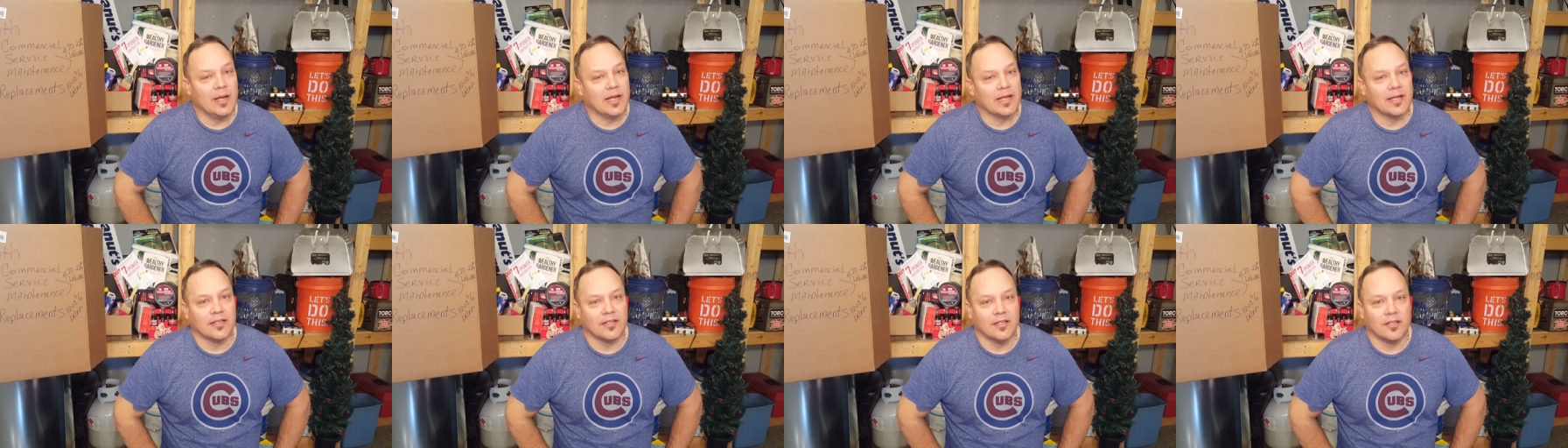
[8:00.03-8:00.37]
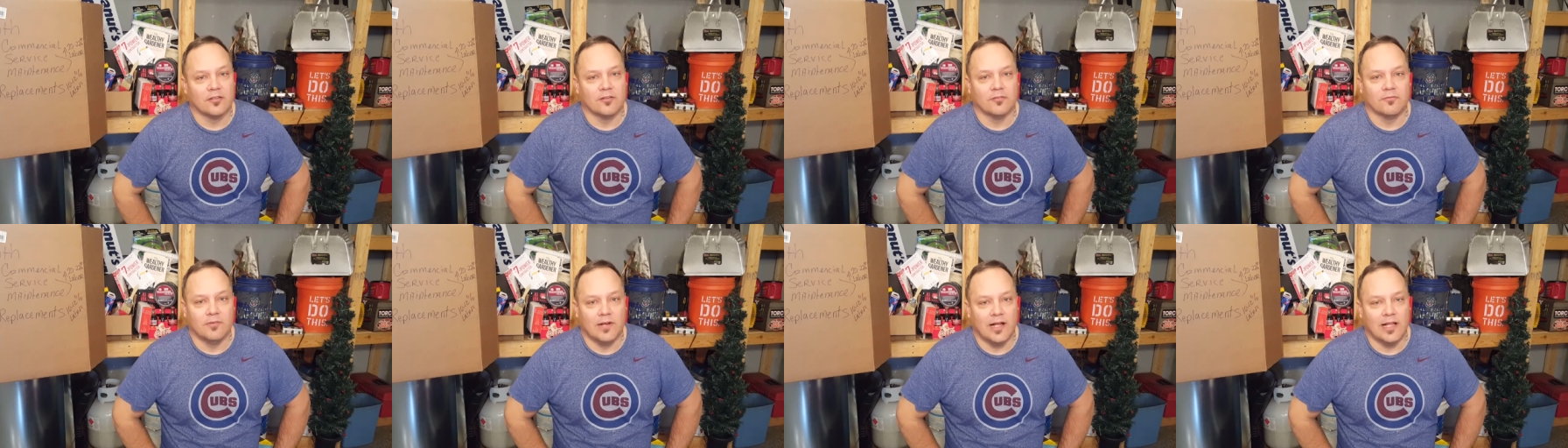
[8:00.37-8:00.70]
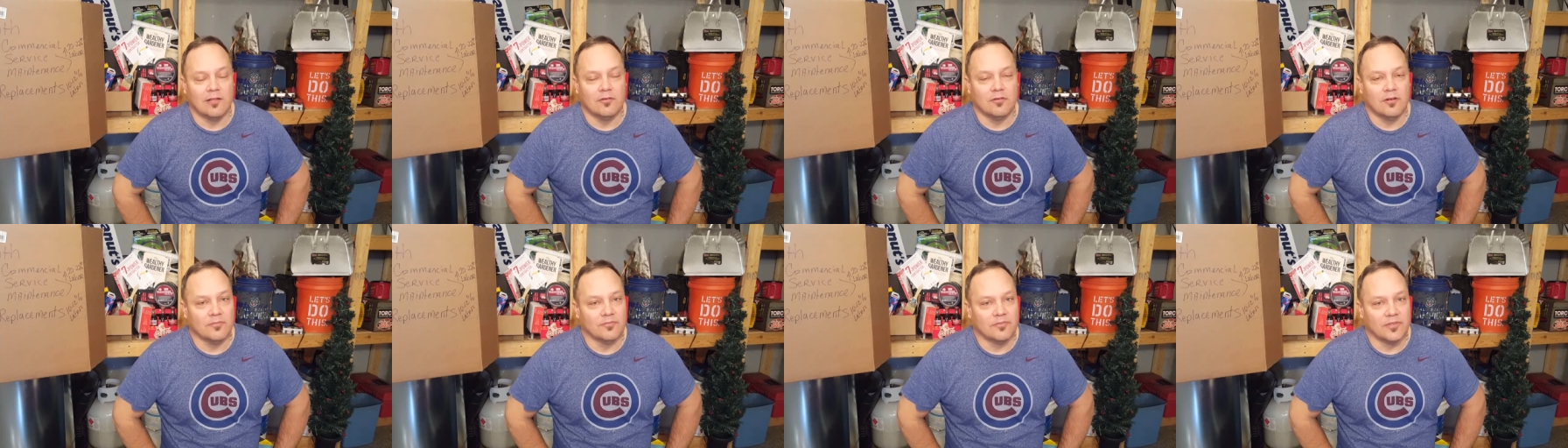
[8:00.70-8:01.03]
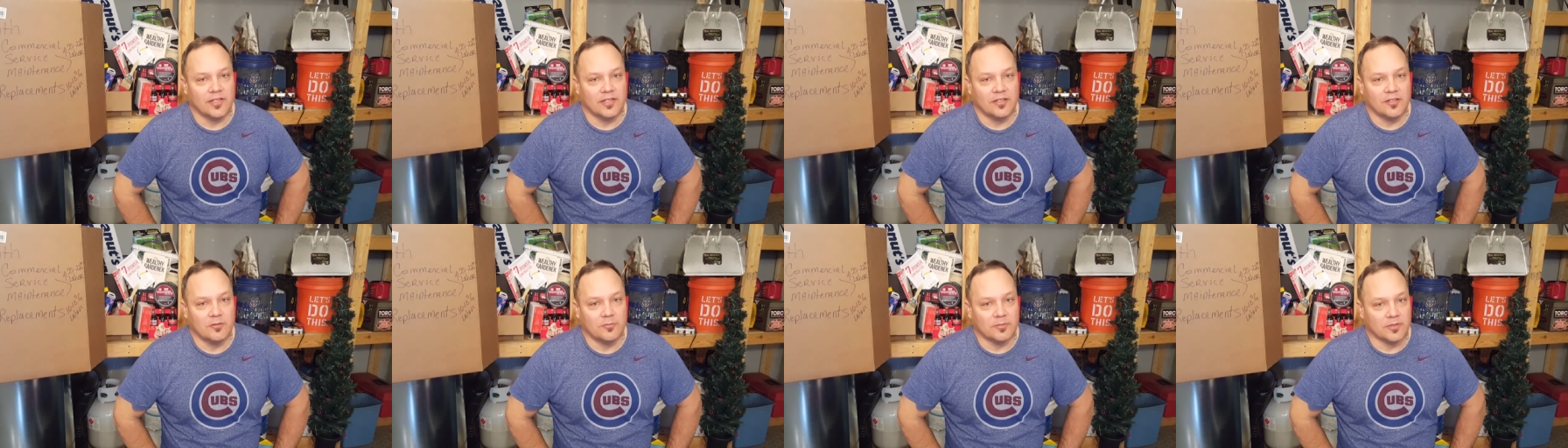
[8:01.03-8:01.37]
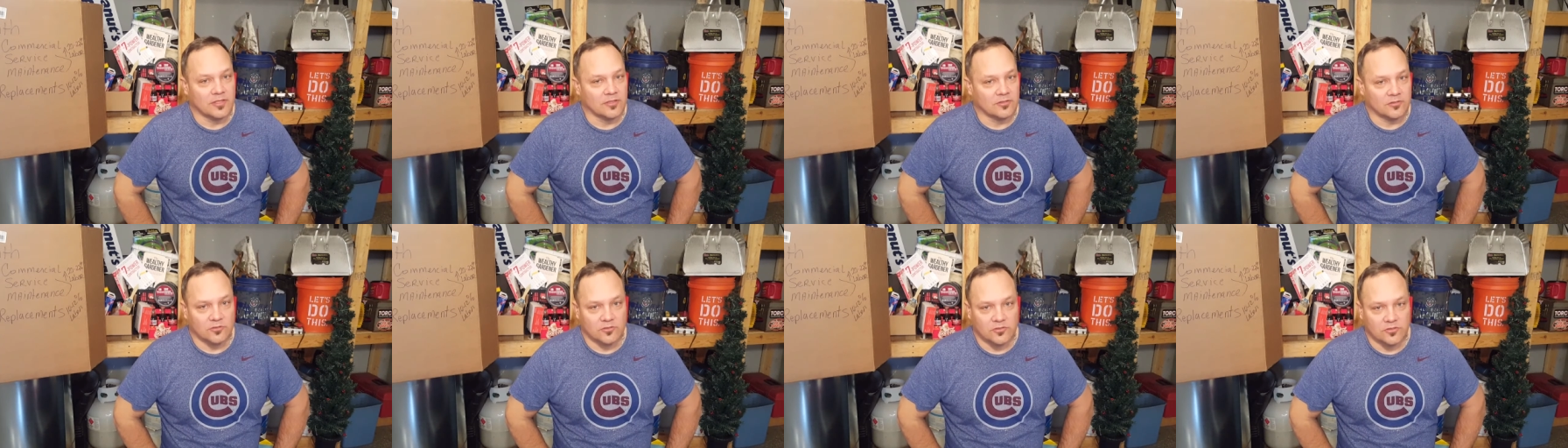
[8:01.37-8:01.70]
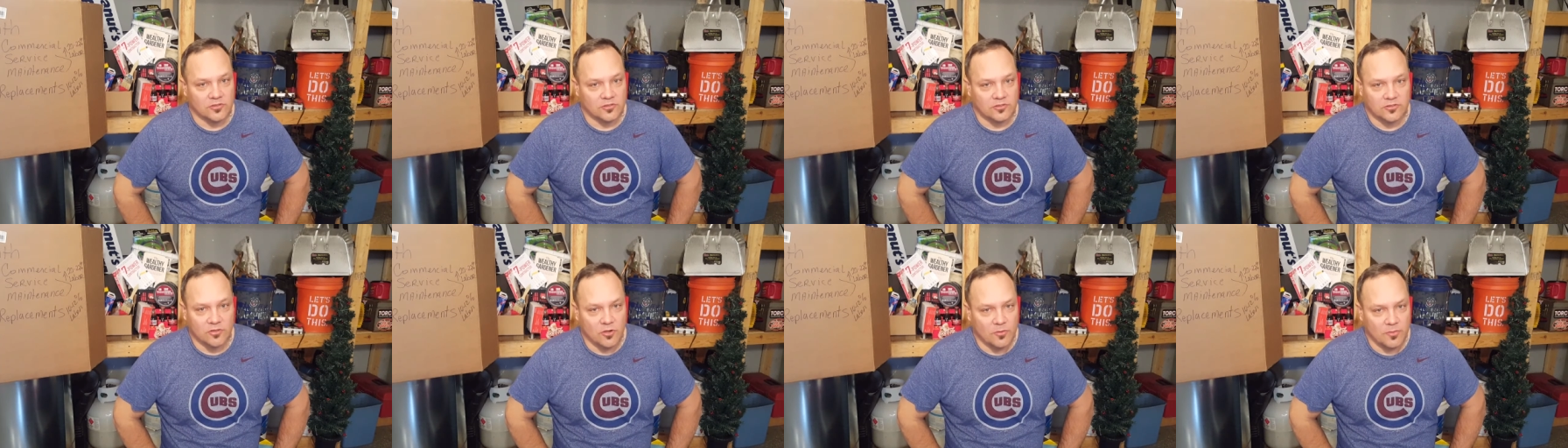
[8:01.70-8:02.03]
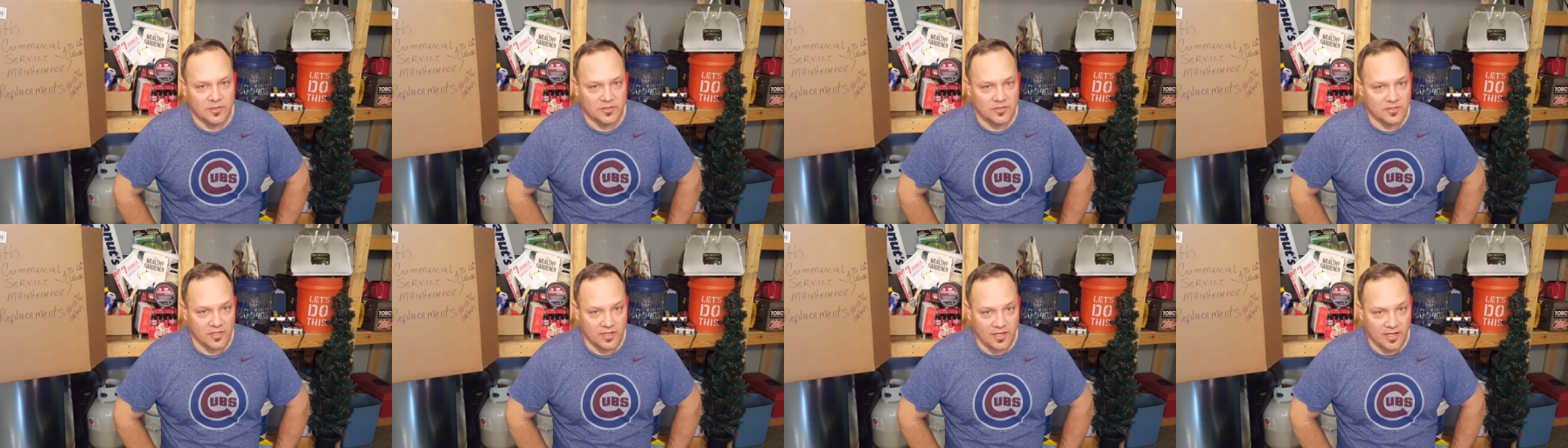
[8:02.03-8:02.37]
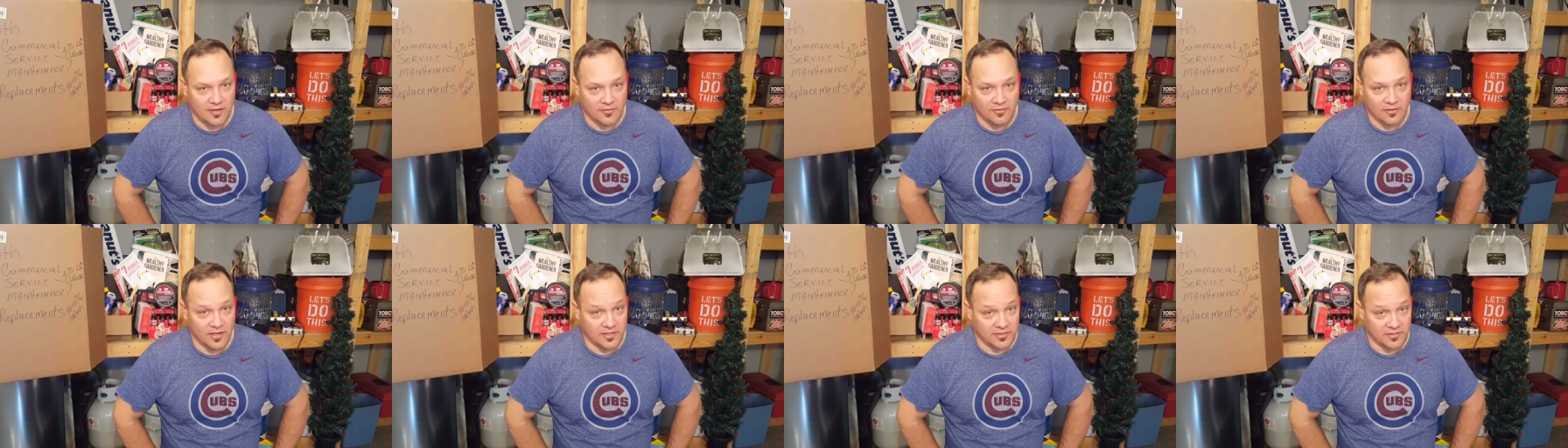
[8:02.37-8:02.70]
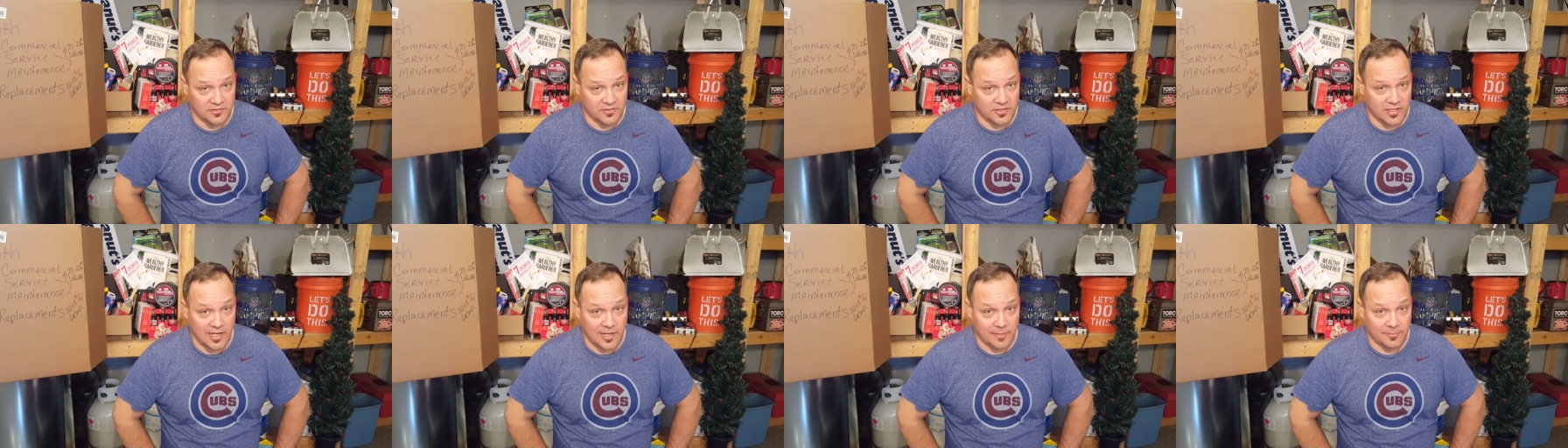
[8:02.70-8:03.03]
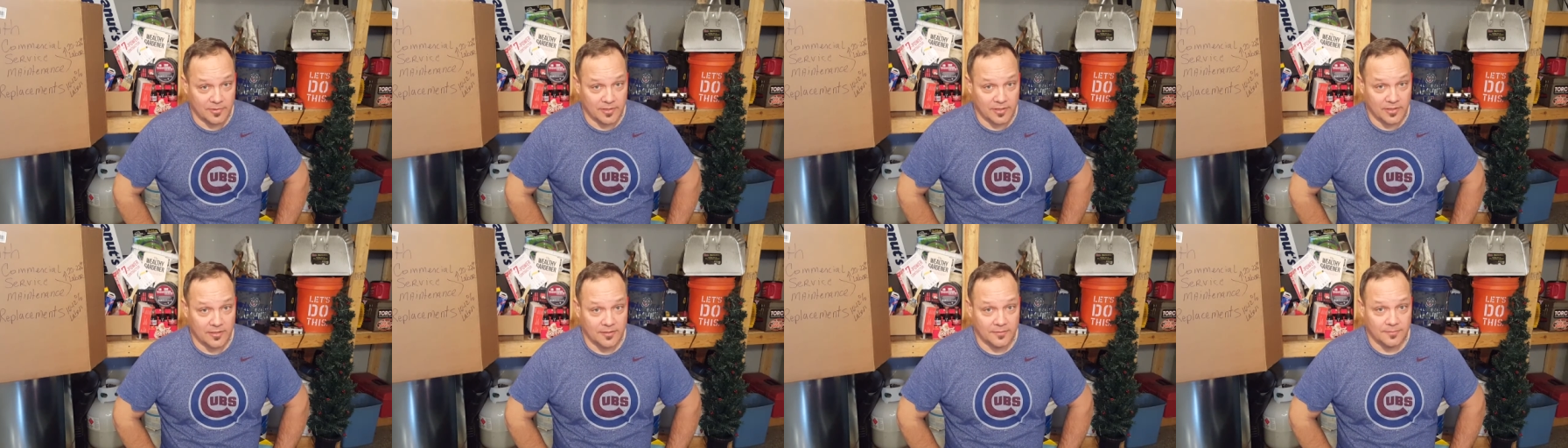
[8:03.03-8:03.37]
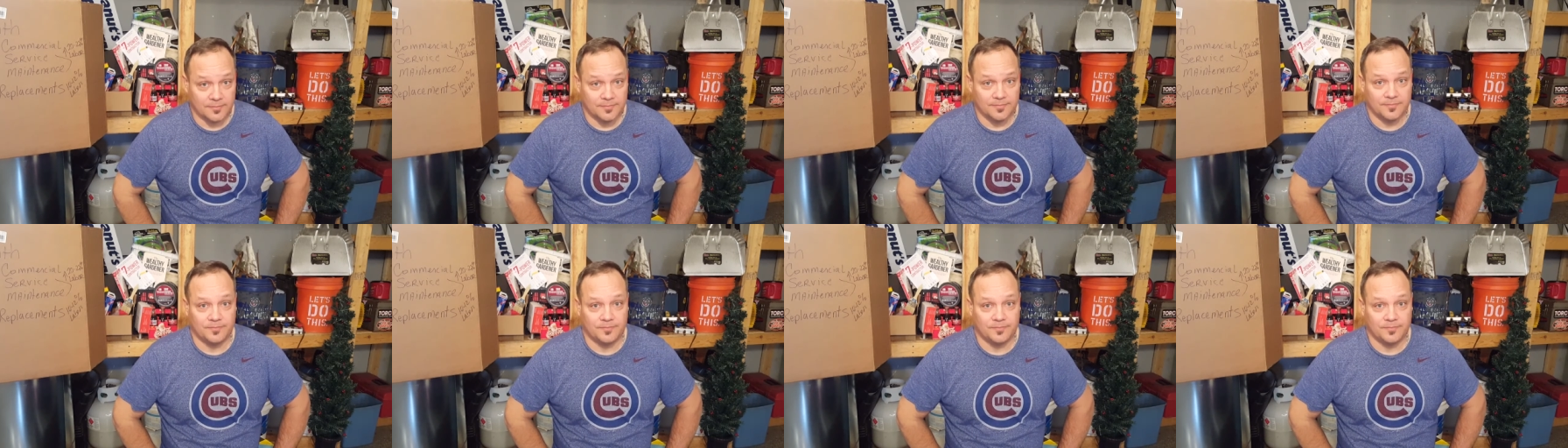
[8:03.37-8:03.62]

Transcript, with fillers: make another follow-up video because there's just so much to cover on this topic.